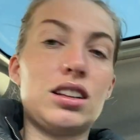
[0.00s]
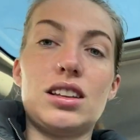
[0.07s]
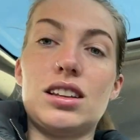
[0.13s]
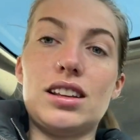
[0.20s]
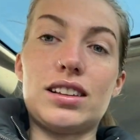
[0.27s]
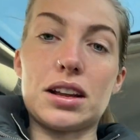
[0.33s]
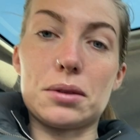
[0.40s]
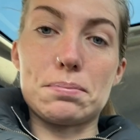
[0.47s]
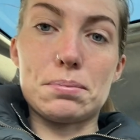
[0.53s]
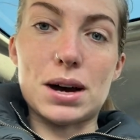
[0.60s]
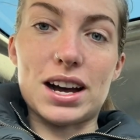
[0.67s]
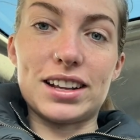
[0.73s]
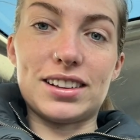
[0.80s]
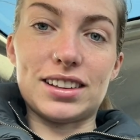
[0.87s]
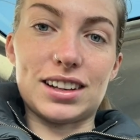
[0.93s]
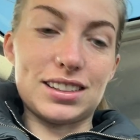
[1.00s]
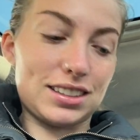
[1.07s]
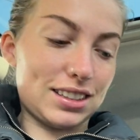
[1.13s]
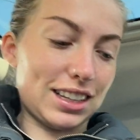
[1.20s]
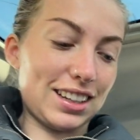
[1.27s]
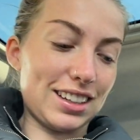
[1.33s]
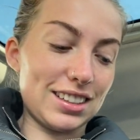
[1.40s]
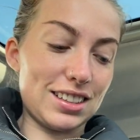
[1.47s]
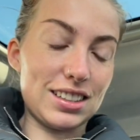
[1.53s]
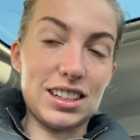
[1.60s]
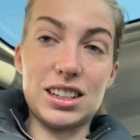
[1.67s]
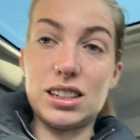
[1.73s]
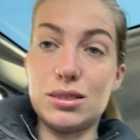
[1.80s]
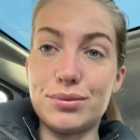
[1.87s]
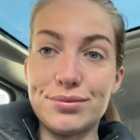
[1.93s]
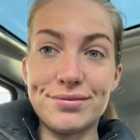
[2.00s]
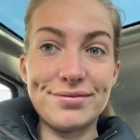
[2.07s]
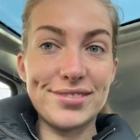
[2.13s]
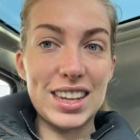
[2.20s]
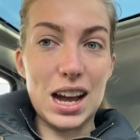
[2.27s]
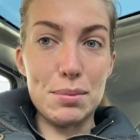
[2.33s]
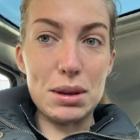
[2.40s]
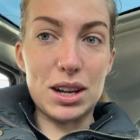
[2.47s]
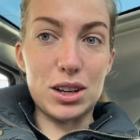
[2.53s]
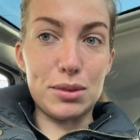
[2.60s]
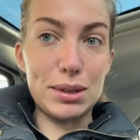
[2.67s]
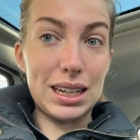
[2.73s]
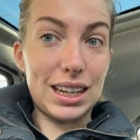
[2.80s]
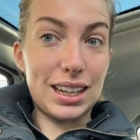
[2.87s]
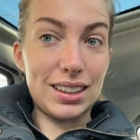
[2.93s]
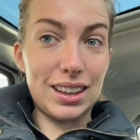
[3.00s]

these like bite-sized things. So Abby, I hope you like